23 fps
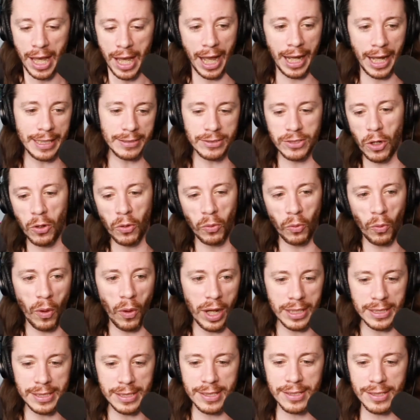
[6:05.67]
I don't
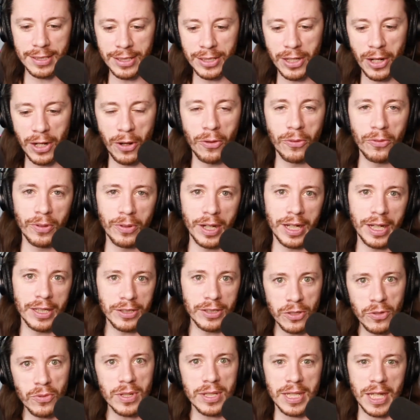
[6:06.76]
want,
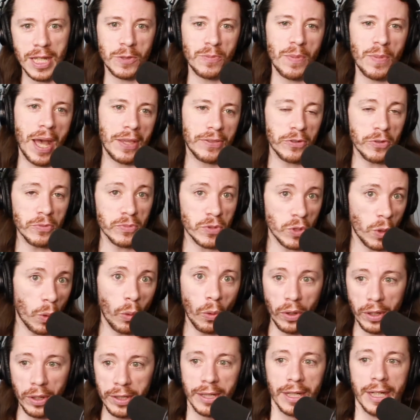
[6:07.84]
unisex bathrooms
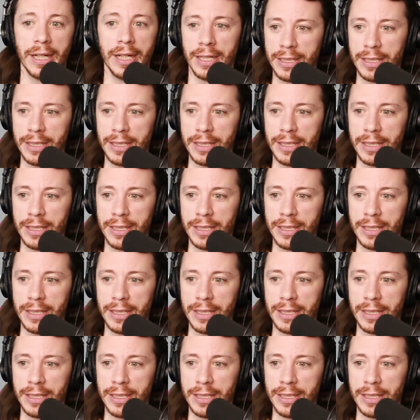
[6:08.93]
or,